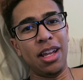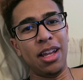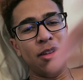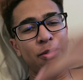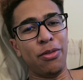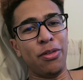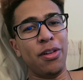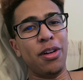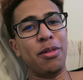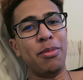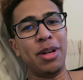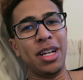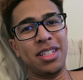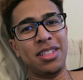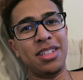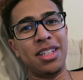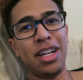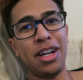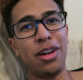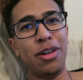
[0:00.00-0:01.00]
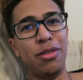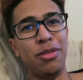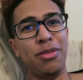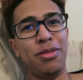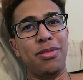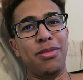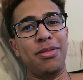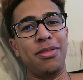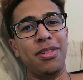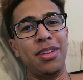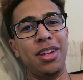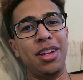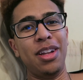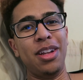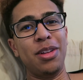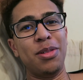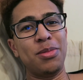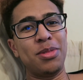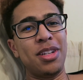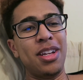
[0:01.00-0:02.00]
in front of myself.
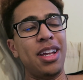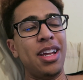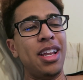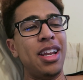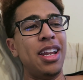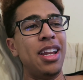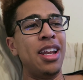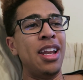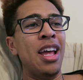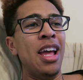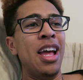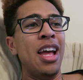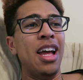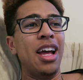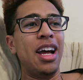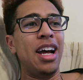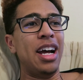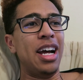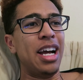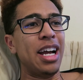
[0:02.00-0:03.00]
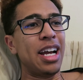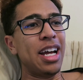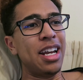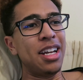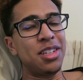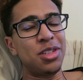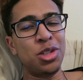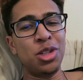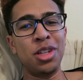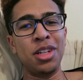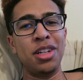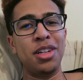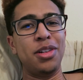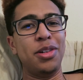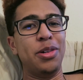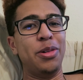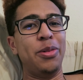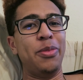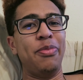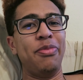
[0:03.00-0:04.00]
You know what I'm saying? And I got to
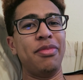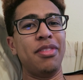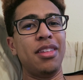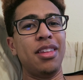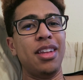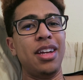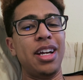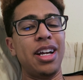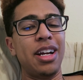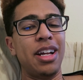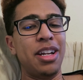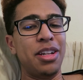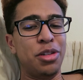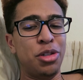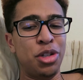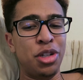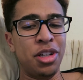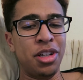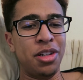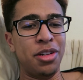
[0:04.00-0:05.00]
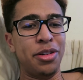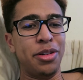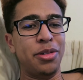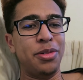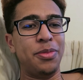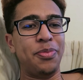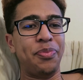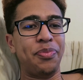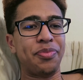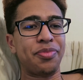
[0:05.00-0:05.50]
chill. I gotta chill.